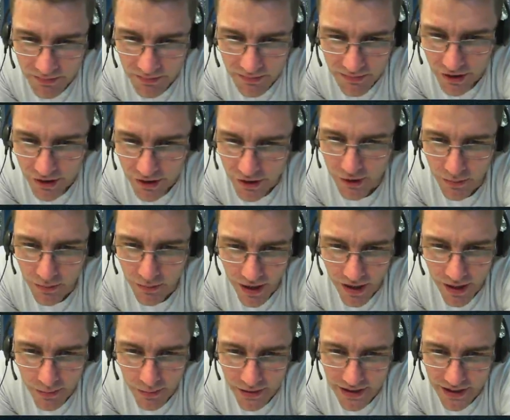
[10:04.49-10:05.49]
It's just not my
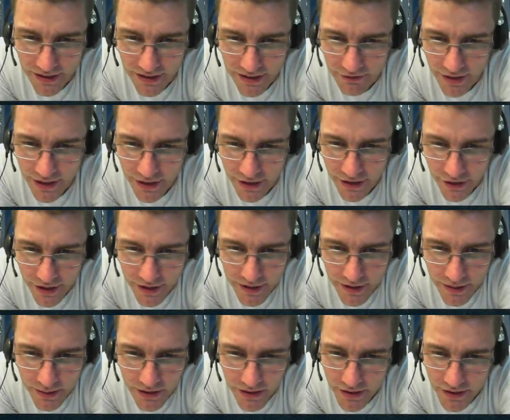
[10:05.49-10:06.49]
cup of tea. Really not
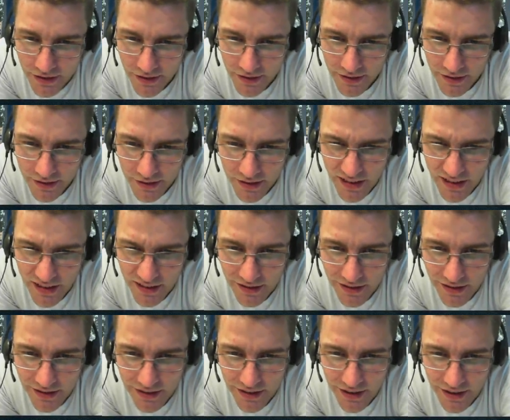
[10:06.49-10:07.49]
into it, you know. So
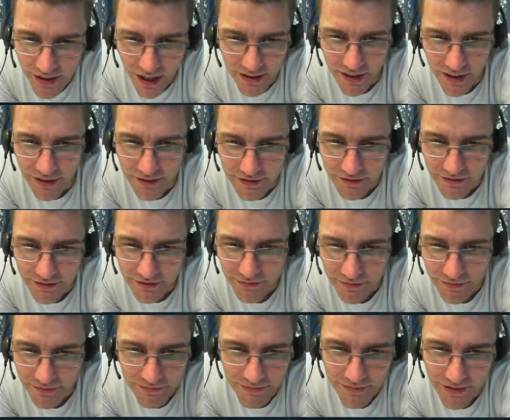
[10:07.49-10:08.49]
I don't
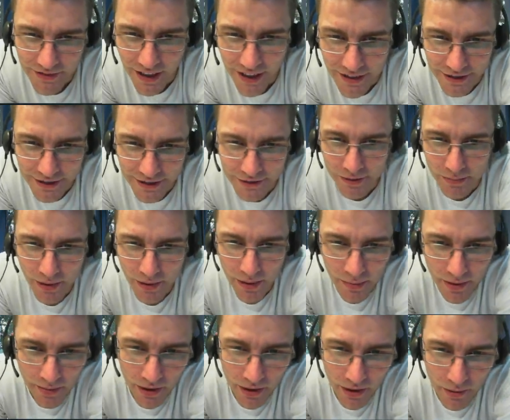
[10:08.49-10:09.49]
like disrespect
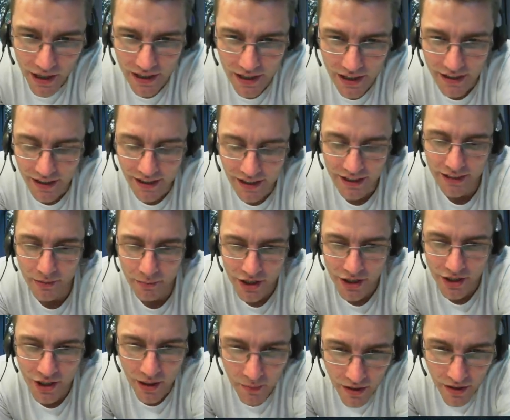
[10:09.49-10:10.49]
people who play it. I can
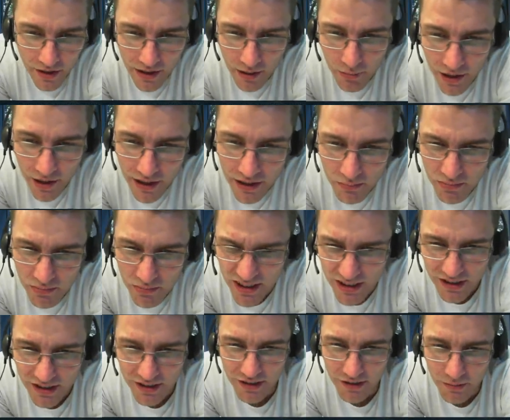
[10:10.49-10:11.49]
appreciate why they play it, but
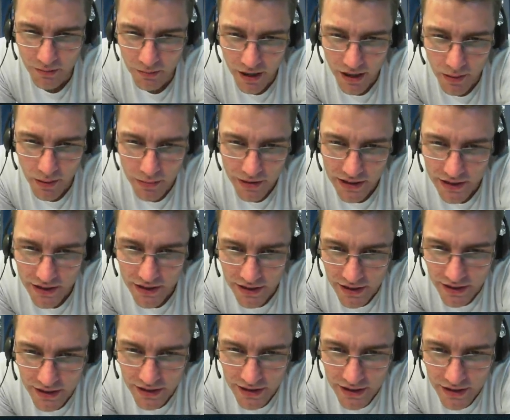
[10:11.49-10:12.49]
it's just not my cup of tea.
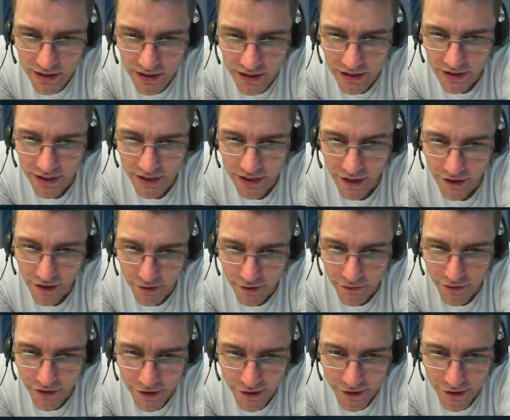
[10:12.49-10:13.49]
Yeah, I love
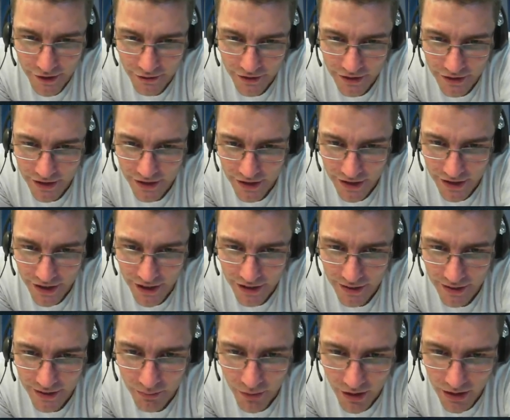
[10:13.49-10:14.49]
Far Cry 3.
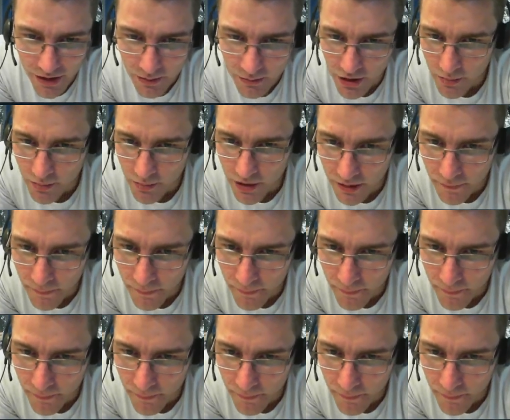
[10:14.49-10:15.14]
Mark MJB.